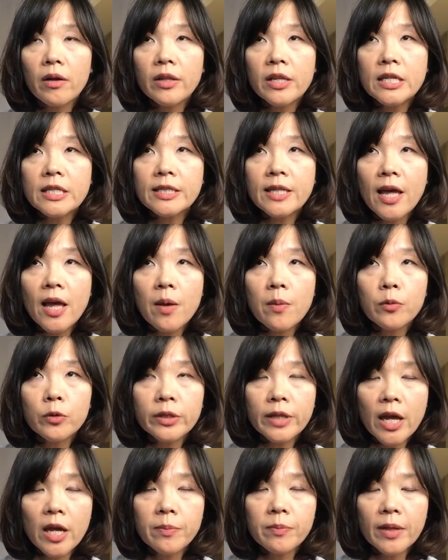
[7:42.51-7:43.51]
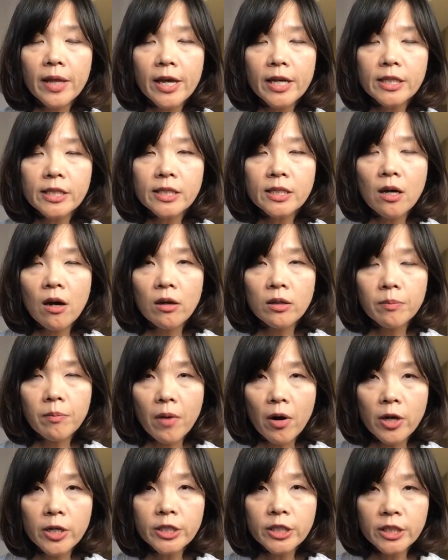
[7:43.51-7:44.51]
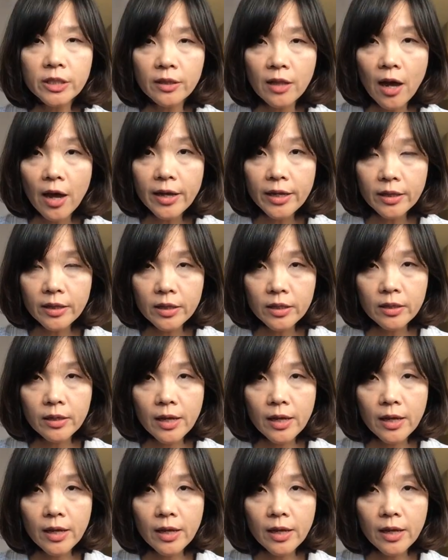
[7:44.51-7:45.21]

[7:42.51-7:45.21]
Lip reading: The exam will take place on March 9th